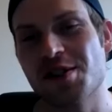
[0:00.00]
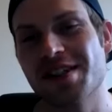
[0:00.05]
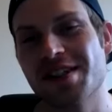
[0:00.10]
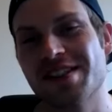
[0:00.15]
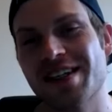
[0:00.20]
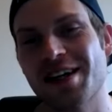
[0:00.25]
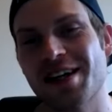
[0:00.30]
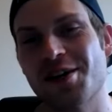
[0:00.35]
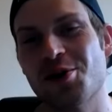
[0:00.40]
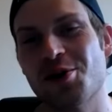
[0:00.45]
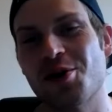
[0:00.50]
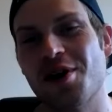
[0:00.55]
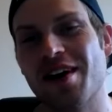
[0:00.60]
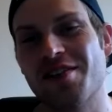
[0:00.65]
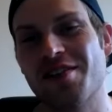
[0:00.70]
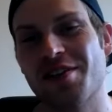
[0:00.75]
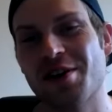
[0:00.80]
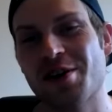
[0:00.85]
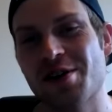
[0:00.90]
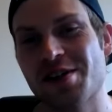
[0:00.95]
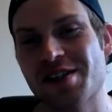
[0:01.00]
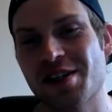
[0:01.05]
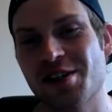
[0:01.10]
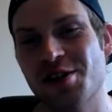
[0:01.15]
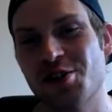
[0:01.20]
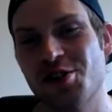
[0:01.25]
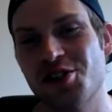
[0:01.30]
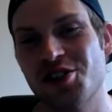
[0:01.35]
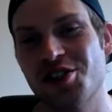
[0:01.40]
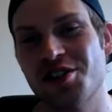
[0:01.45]
going to tell you off air is
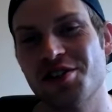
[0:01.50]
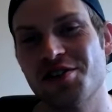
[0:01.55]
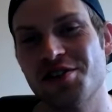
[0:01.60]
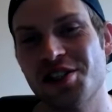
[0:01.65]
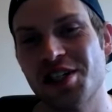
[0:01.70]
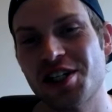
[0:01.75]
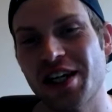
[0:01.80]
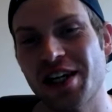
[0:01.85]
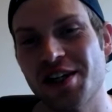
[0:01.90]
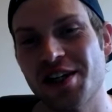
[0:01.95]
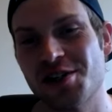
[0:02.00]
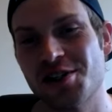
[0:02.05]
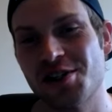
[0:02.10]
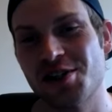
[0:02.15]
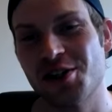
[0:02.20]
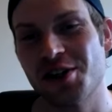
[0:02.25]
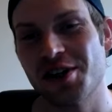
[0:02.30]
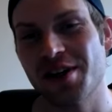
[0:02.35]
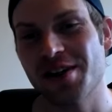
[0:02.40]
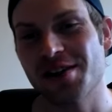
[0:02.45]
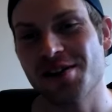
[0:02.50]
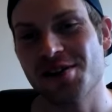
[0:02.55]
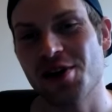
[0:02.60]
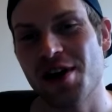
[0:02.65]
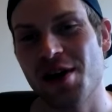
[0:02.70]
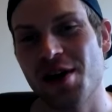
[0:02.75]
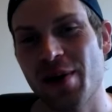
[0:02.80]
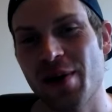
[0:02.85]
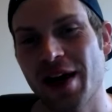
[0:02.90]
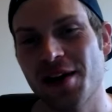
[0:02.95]
that you should have changed your
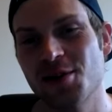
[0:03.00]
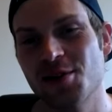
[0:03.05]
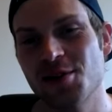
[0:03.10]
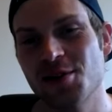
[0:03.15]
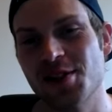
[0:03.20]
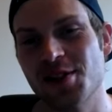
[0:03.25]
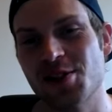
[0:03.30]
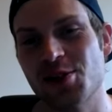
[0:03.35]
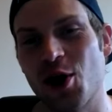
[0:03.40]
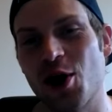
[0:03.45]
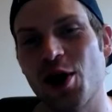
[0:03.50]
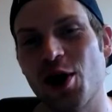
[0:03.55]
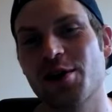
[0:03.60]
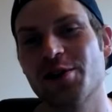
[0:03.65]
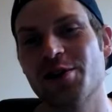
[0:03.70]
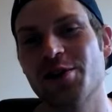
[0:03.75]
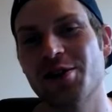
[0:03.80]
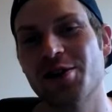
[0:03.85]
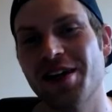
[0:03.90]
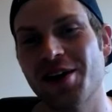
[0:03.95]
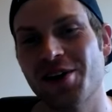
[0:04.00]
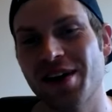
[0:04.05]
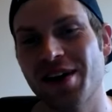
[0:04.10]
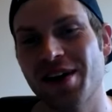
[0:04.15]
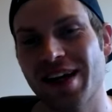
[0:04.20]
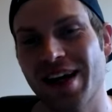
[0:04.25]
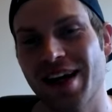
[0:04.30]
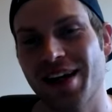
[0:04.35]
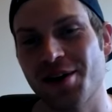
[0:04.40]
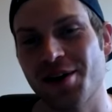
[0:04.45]
Instagram handle to Doctor Darren
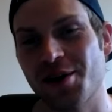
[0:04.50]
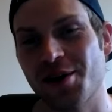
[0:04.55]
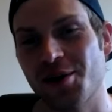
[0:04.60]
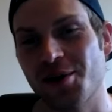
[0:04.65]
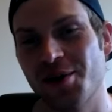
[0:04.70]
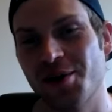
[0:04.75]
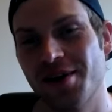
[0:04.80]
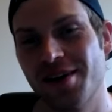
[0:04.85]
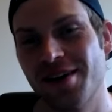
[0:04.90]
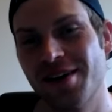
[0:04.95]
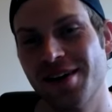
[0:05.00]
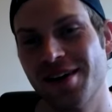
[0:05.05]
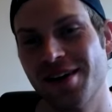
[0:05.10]
Candow. Oh,